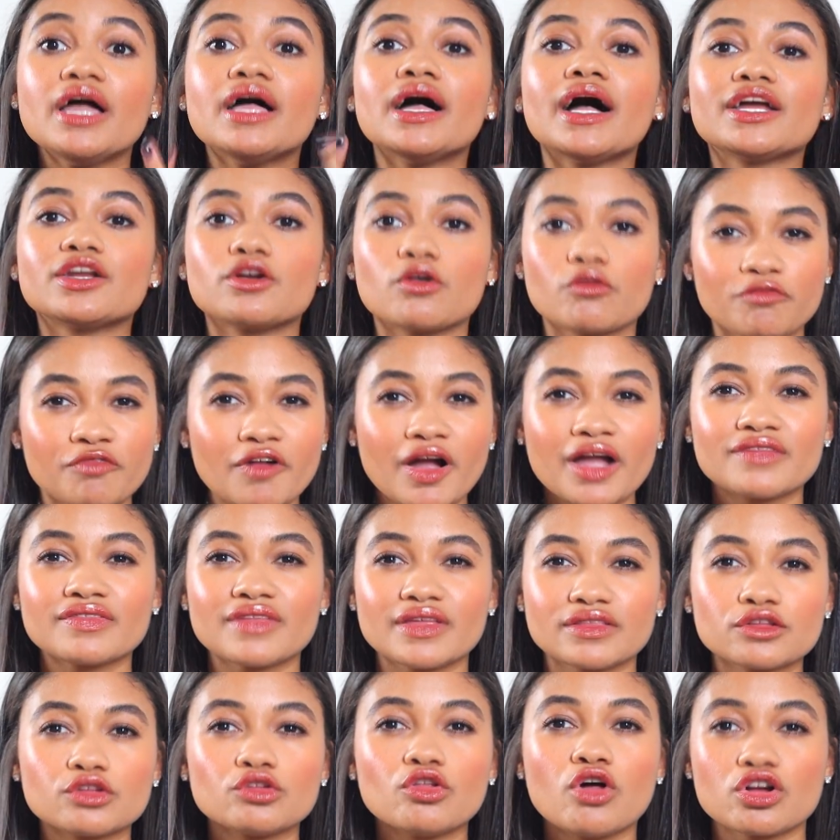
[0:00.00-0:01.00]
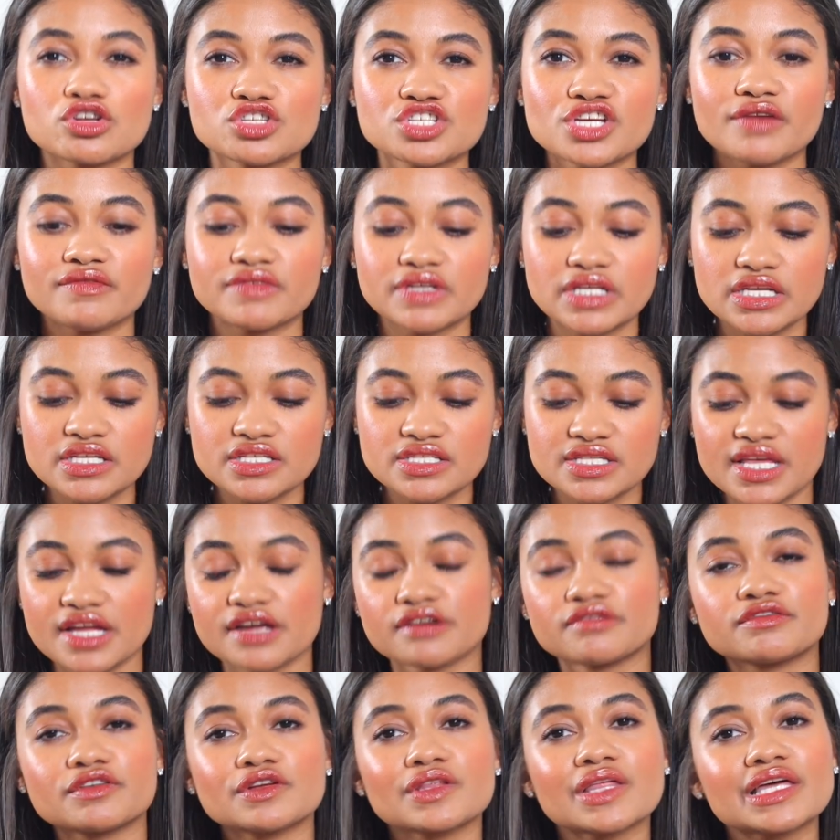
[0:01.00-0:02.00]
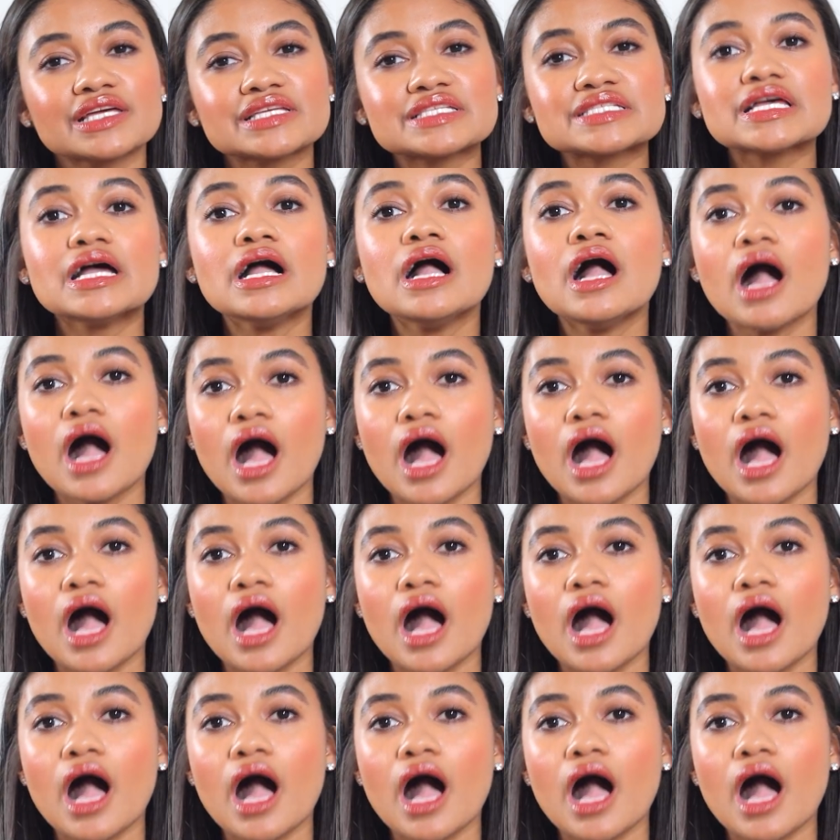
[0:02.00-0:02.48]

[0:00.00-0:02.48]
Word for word: I don't find that the longevity is there for this.